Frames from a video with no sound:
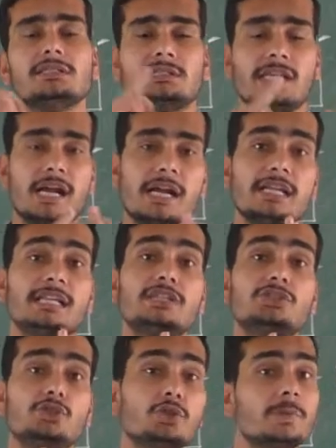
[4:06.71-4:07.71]
Second,
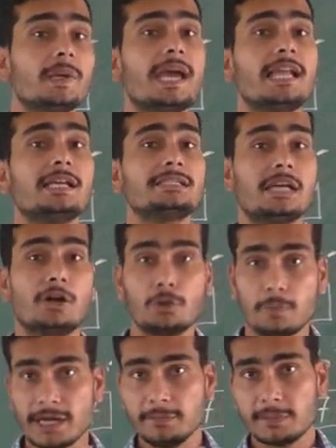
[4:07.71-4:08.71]
he should be a
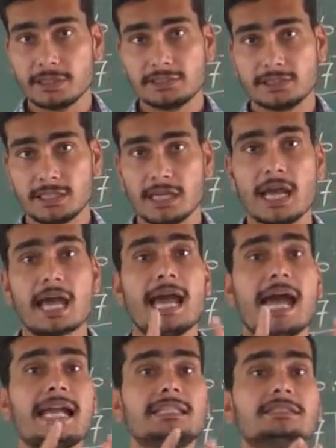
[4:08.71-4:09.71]
sound mind person,
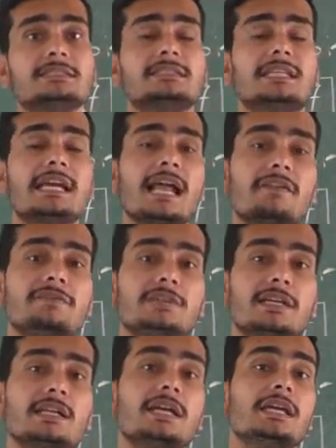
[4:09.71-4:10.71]
and then
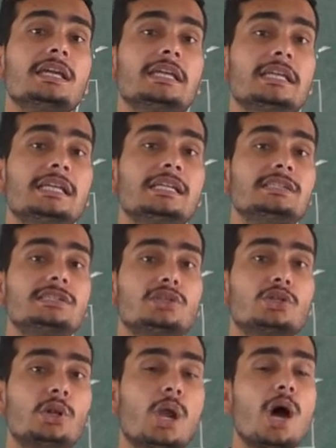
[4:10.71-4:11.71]
after he is
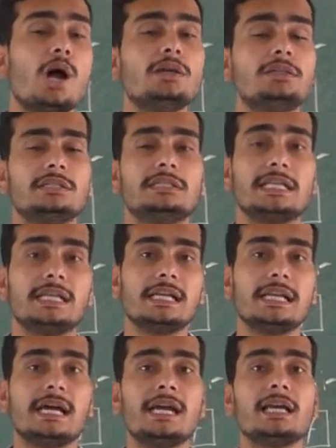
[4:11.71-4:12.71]
not
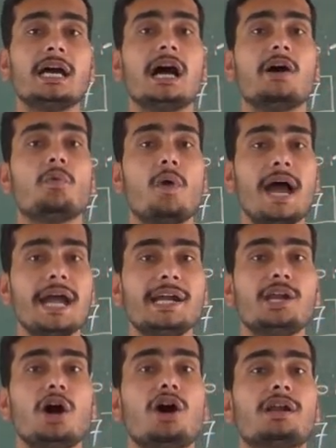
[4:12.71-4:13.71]
declared a
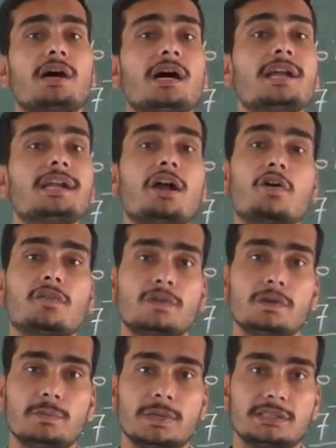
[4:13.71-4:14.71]
wide or
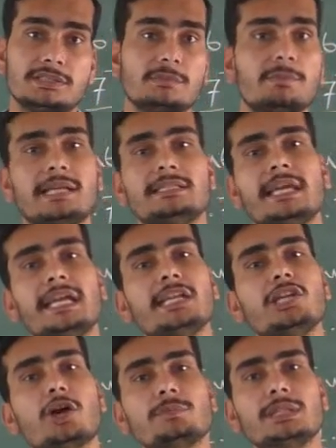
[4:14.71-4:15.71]
unlawful person by the
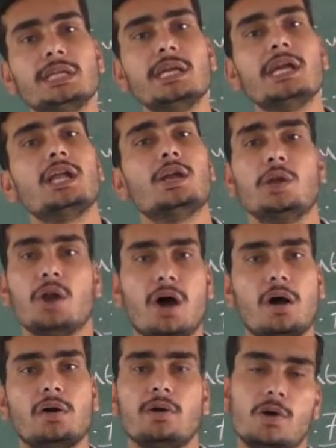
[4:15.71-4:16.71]
any of the
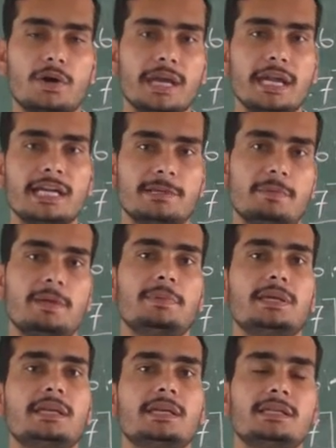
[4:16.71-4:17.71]
law. Okay, it may
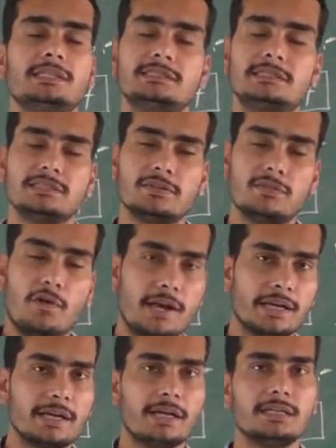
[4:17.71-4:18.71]
be it is a
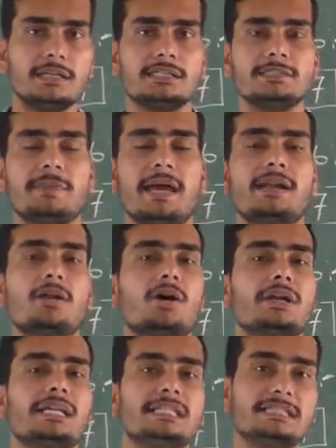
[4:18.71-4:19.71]
foreign country's man,
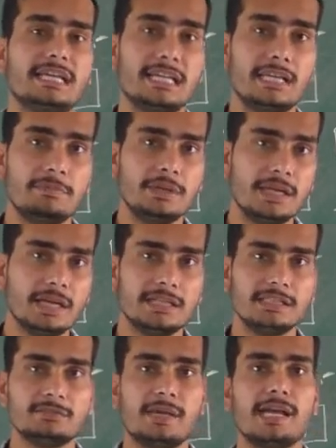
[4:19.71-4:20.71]
or it is a enemy
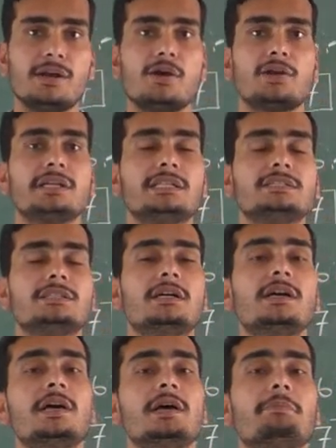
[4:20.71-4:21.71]
country's man, or it is
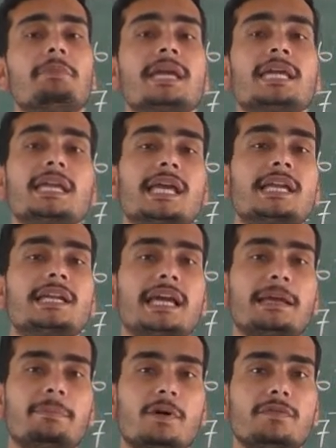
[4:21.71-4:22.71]
a making any
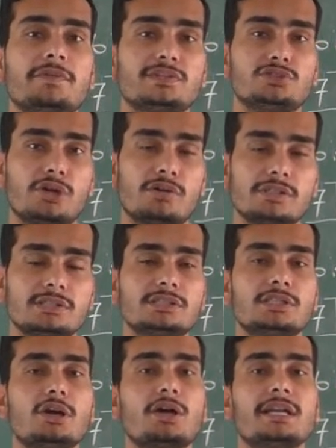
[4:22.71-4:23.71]
type of
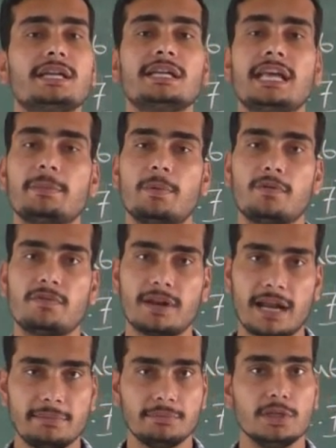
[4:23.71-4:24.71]
insolvency or any type of
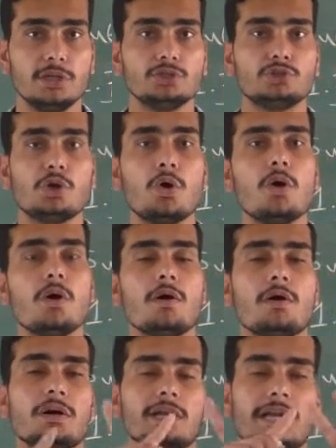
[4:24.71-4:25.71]
crime.
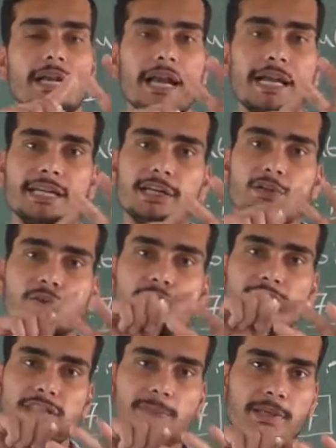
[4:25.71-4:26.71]
So relating to
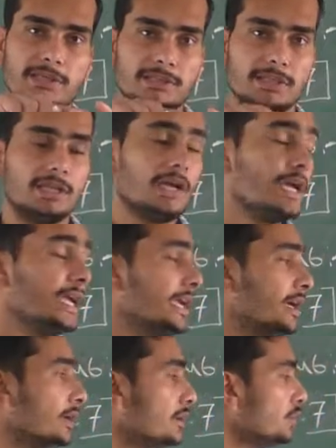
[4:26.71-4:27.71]
this person,
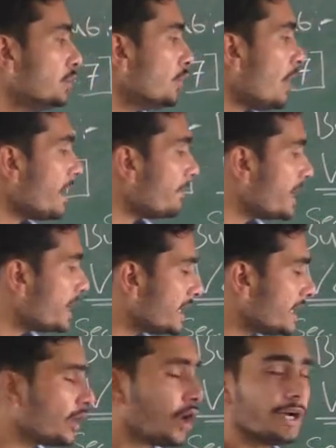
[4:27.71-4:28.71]
you are
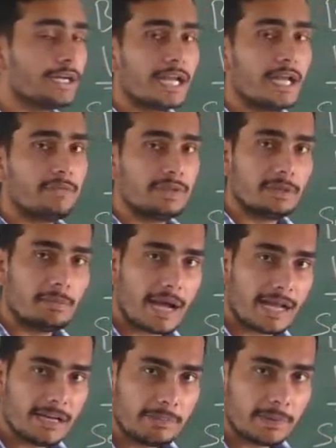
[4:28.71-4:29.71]
making contract with a
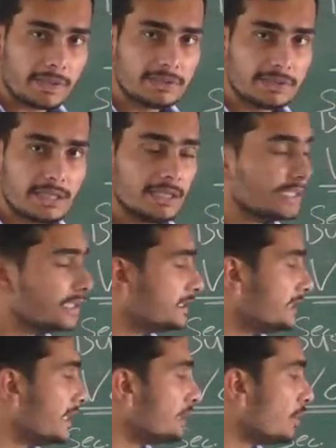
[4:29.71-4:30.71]
minor person,
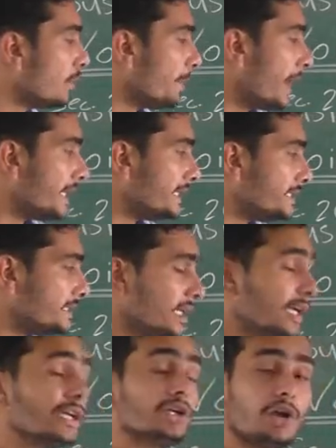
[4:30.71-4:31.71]
then your parties
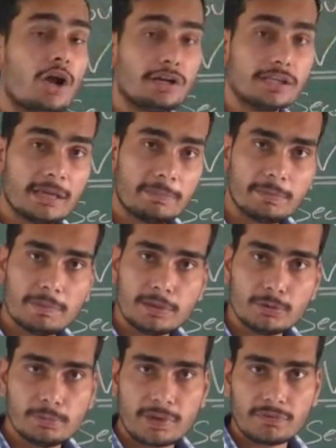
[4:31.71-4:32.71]
are not
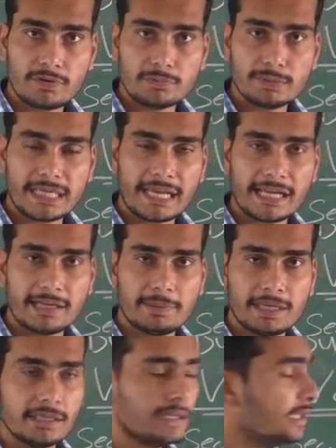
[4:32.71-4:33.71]
capable to perform that
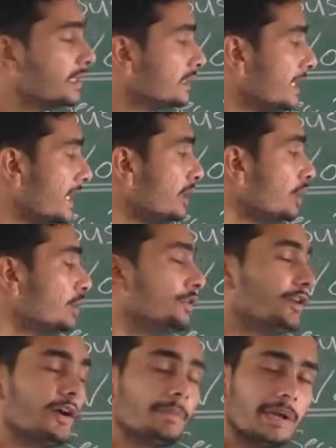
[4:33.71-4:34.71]
agreement. Then
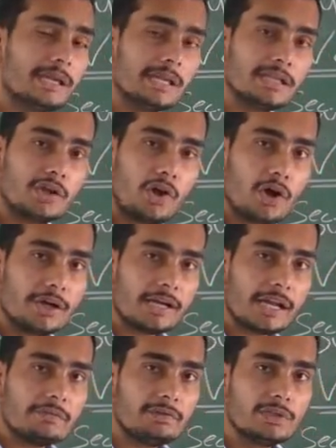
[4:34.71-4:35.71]
you are making the
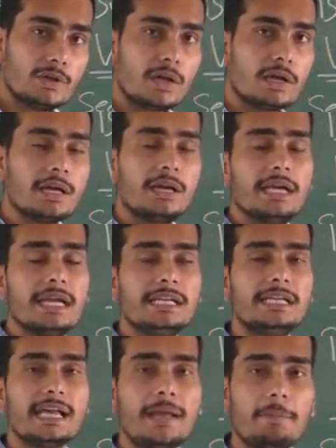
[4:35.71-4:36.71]
contract with your
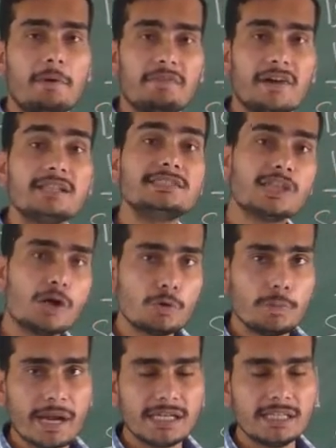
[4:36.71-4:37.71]
any type of
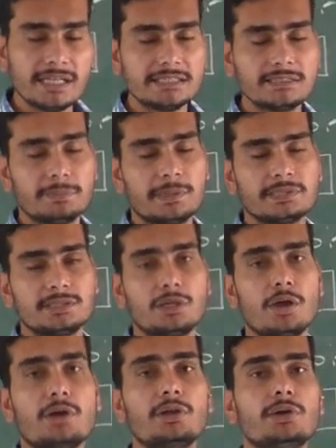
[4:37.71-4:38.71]
unsound mindedness
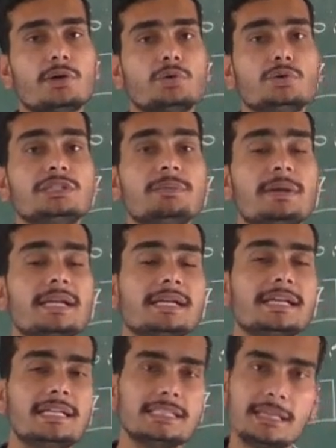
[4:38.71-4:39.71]
person or who is a
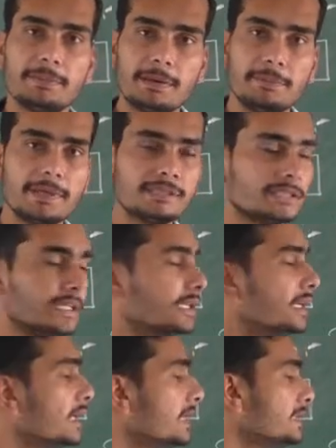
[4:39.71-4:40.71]
mentally disabled
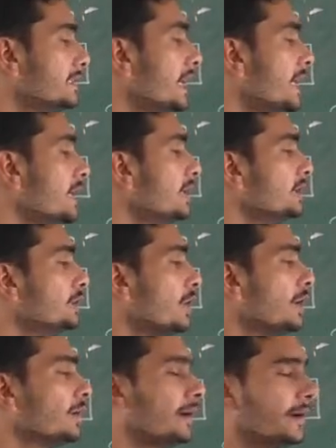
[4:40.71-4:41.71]
person, then
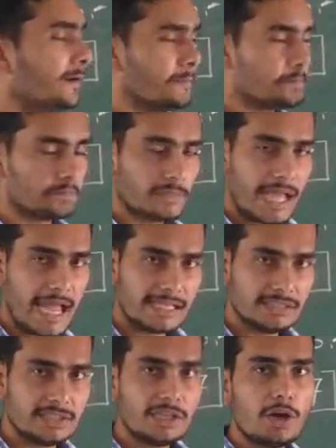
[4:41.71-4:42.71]
your
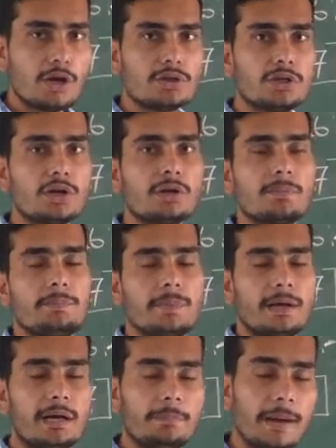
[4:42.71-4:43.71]
action or your
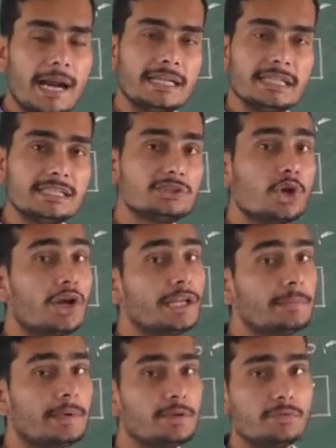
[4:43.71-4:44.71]
party is
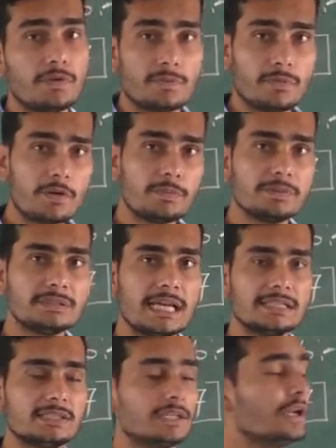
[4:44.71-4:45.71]
not able to perform his
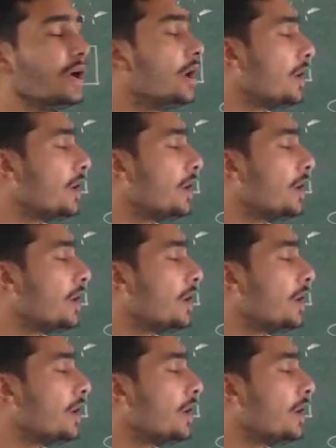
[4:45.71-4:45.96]
action.